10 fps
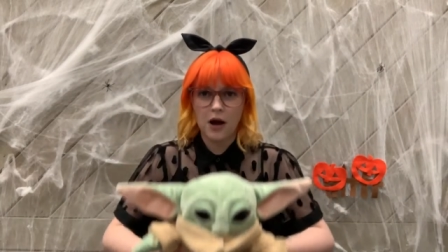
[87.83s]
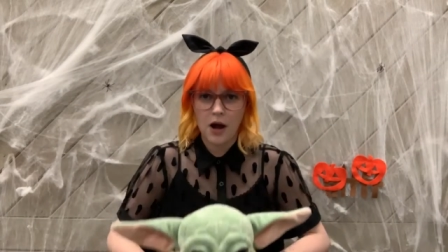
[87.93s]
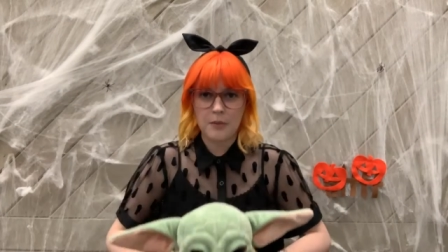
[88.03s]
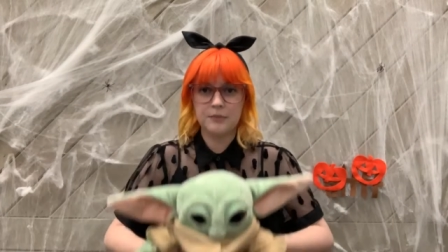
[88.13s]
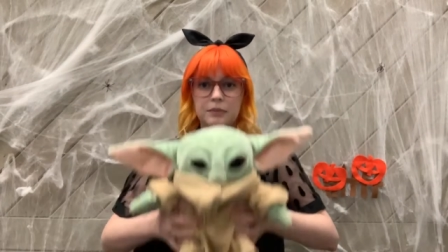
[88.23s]

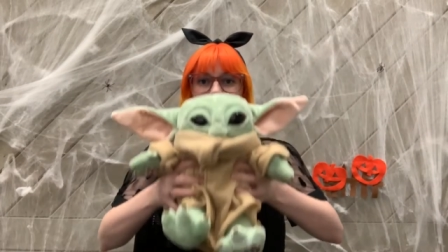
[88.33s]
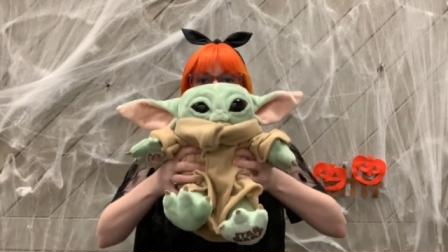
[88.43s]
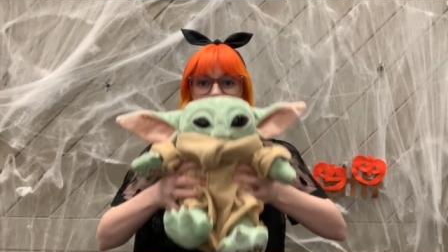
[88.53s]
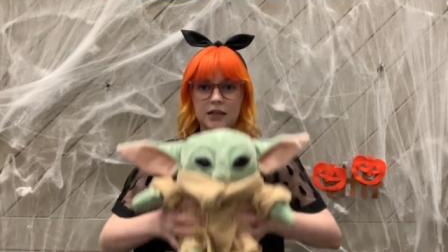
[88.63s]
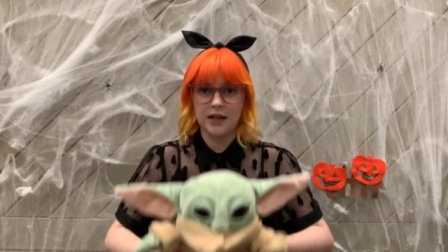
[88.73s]

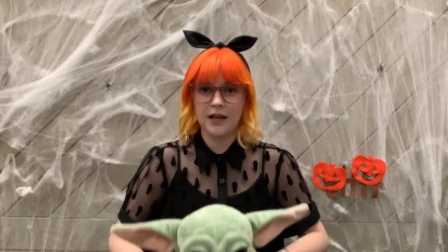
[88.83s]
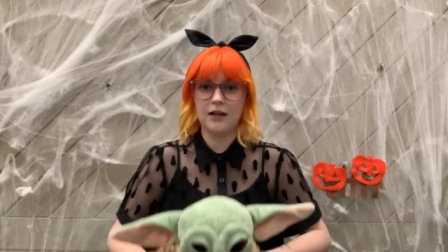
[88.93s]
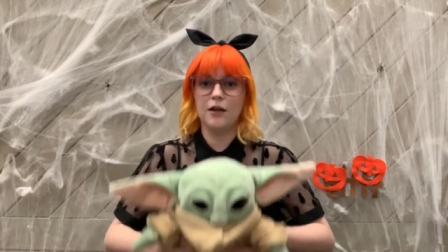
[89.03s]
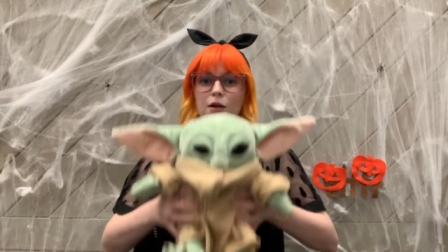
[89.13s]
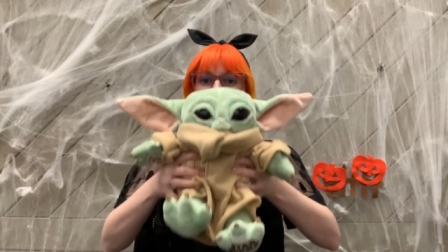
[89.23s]

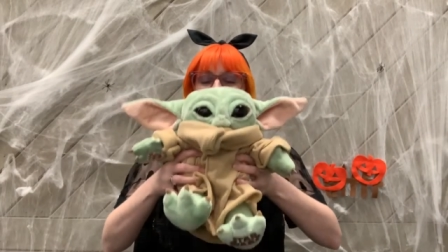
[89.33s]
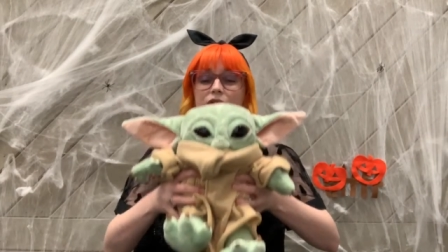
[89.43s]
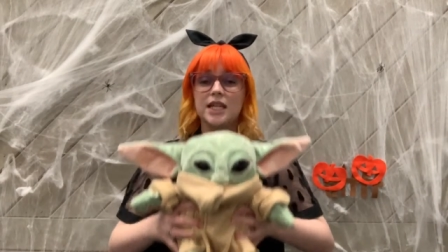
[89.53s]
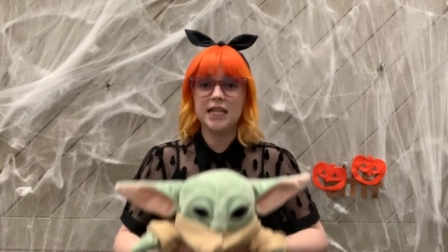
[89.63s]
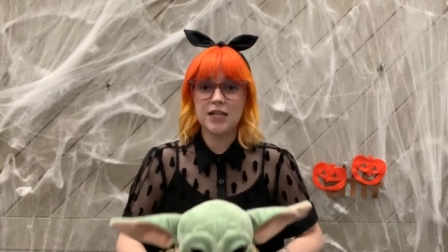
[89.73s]
pumpkin with
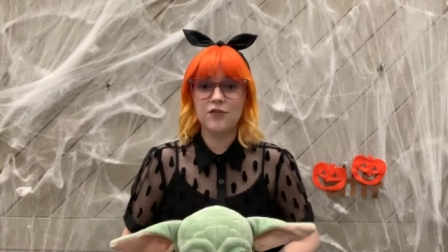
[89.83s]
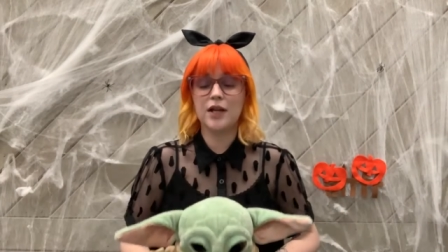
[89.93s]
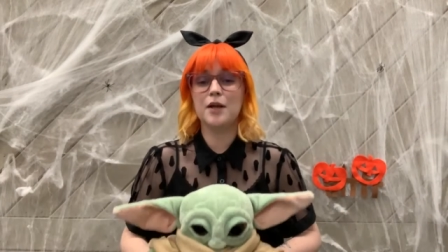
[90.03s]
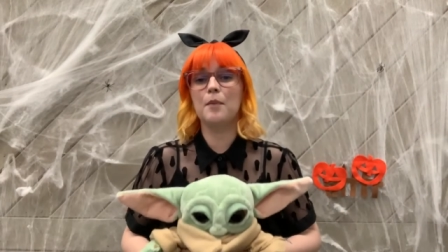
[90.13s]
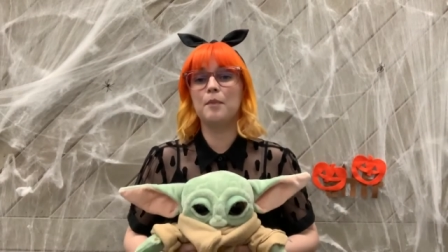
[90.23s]

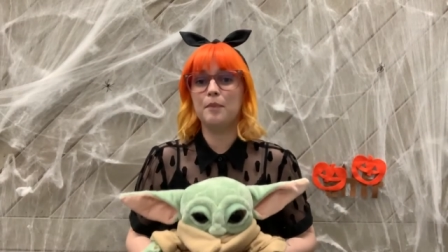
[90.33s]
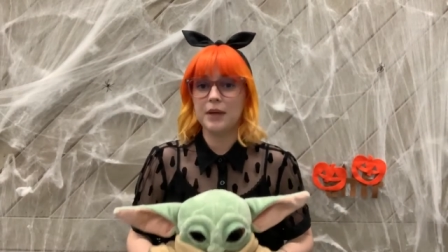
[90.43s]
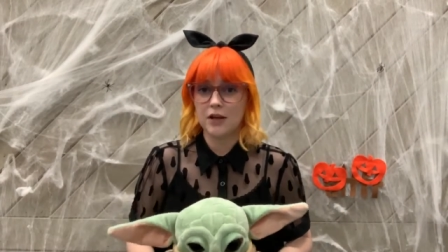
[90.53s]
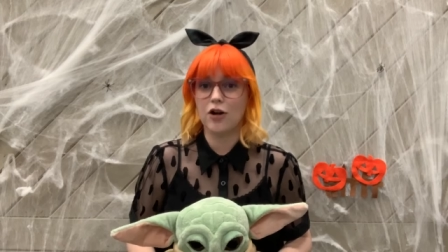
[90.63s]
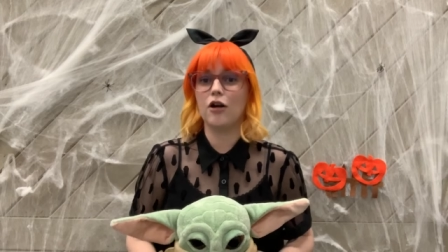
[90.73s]
even
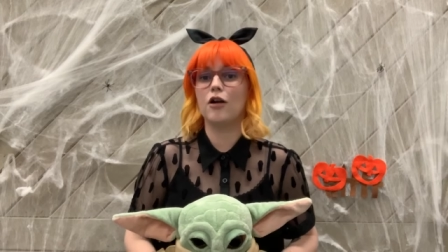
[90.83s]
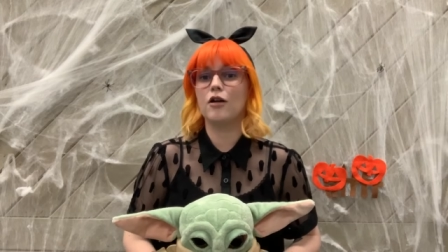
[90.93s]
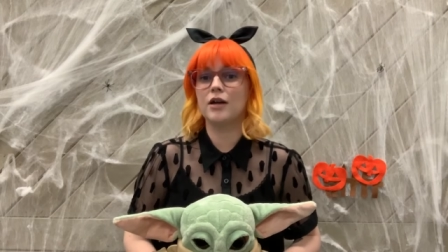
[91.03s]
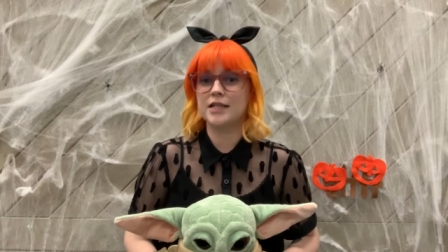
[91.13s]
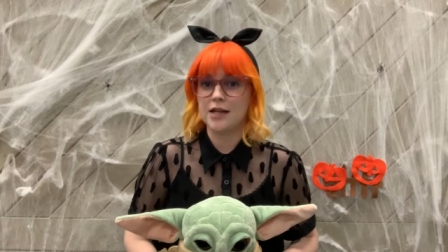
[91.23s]
bigger
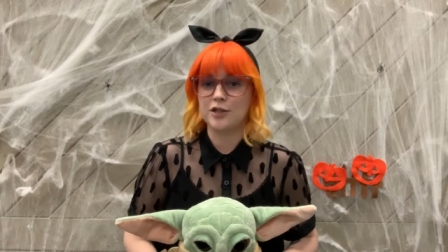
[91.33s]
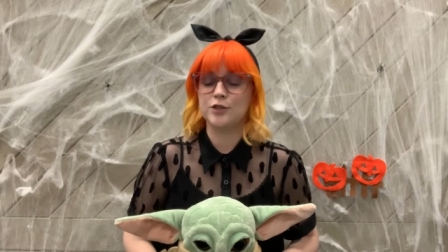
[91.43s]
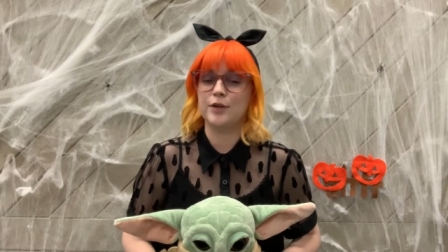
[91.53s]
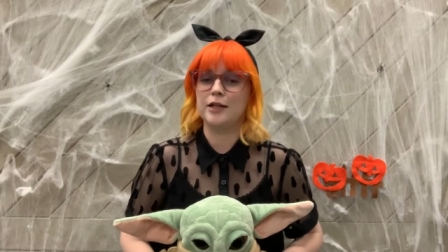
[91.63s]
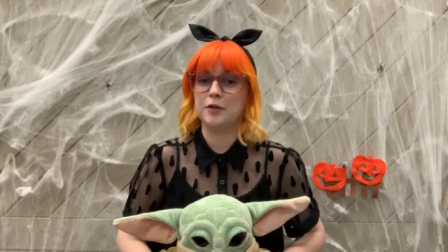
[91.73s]

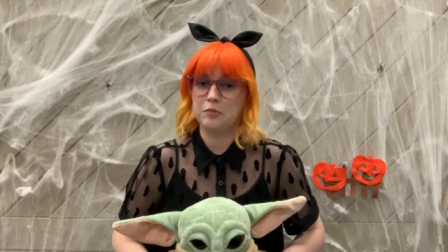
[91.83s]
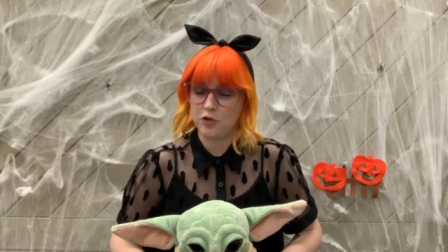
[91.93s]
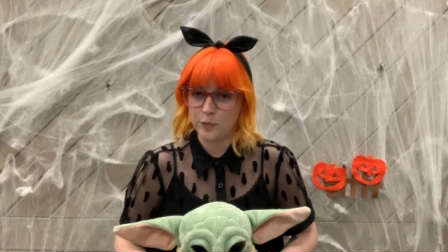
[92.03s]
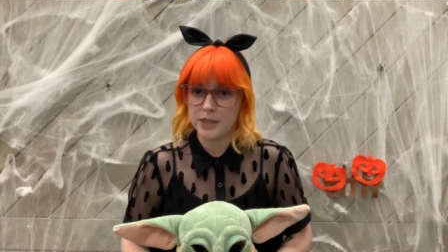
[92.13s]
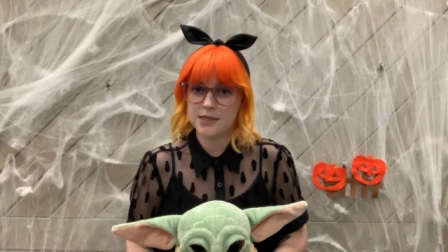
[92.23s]
exaggerated
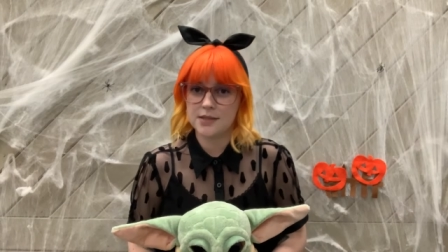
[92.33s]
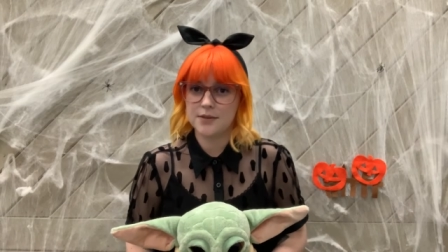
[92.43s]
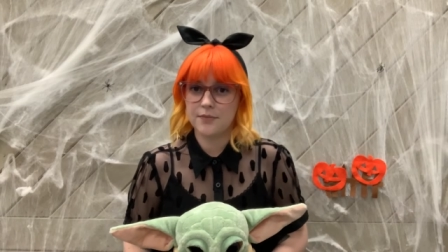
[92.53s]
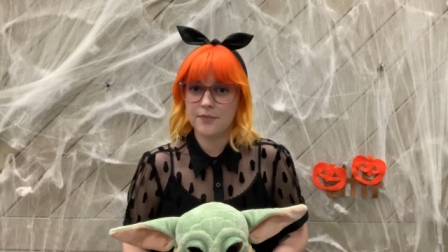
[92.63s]
movements.